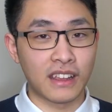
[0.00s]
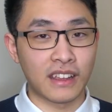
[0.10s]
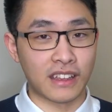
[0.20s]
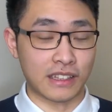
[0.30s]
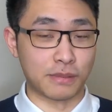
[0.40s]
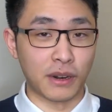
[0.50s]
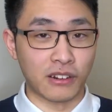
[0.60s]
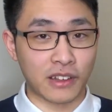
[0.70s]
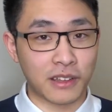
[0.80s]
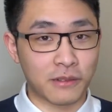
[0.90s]
he is
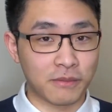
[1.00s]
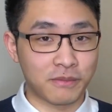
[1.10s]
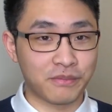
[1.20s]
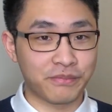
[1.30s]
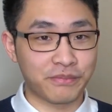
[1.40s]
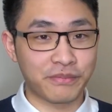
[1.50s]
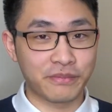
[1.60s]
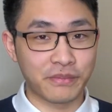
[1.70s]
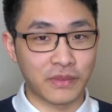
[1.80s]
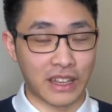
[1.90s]
broke.
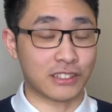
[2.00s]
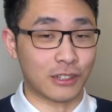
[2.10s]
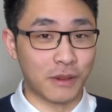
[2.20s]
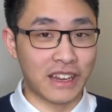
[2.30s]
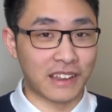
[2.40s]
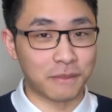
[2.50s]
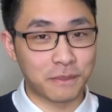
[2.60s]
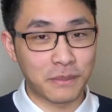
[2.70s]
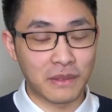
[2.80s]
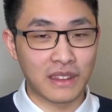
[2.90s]
He has no money.
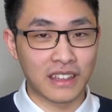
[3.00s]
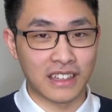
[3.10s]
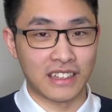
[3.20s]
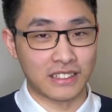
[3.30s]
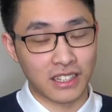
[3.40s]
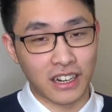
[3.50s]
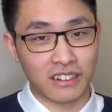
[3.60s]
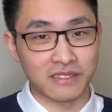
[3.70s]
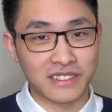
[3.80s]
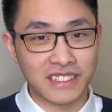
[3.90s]
He
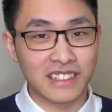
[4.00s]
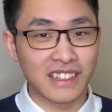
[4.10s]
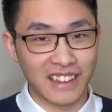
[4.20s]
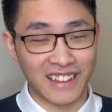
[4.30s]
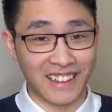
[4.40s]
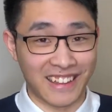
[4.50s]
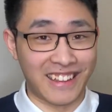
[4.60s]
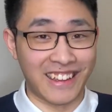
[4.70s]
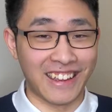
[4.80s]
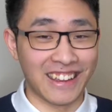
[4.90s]
starves. He
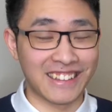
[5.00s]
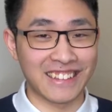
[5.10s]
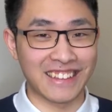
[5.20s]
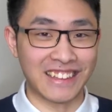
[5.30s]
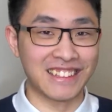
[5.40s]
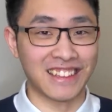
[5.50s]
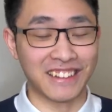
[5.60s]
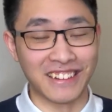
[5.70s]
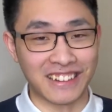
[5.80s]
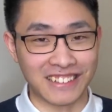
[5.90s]
eats instant
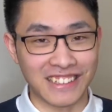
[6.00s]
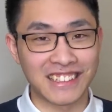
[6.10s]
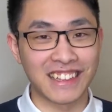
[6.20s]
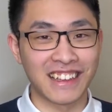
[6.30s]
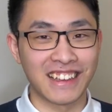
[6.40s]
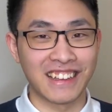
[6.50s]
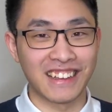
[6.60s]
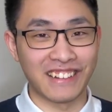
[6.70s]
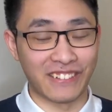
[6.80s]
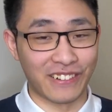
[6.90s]
noodles
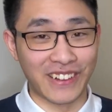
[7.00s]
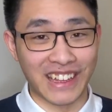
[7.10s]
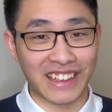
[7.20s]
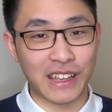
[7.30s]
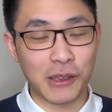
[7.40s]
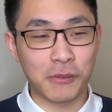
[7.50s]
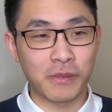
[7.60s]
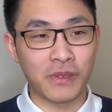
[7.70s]
for a week.